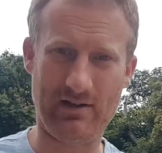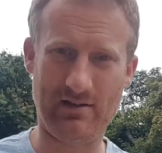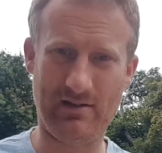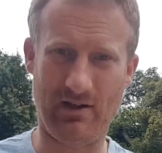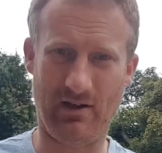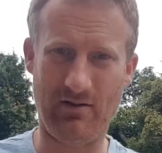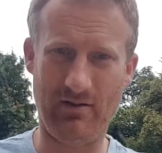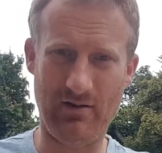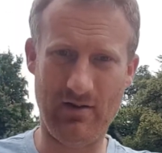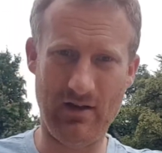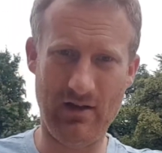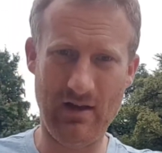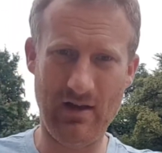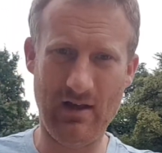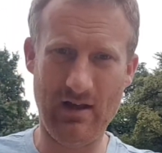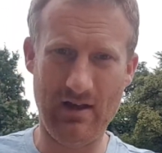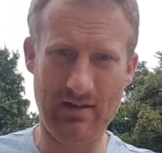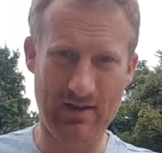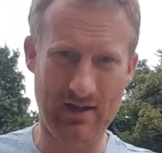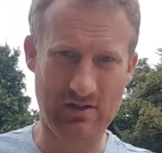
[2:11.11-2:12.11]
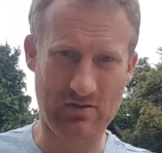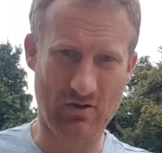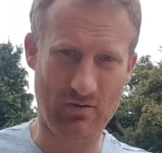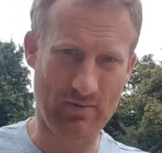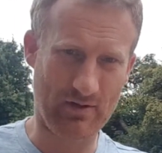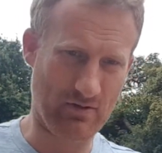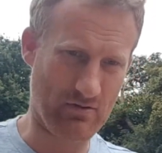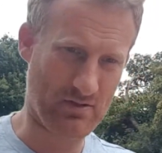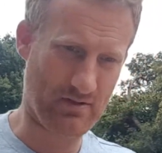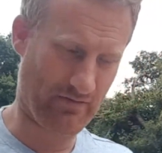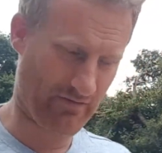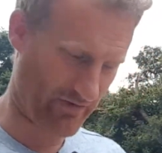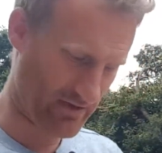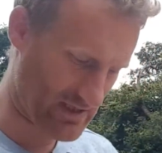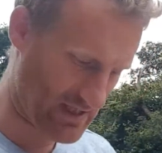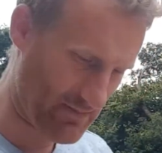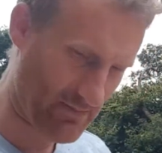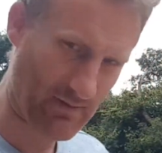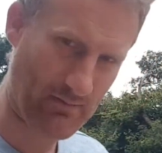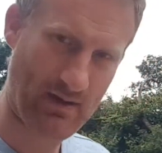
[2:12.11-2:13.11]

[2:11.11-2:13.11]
So that's what I've been using for sleeping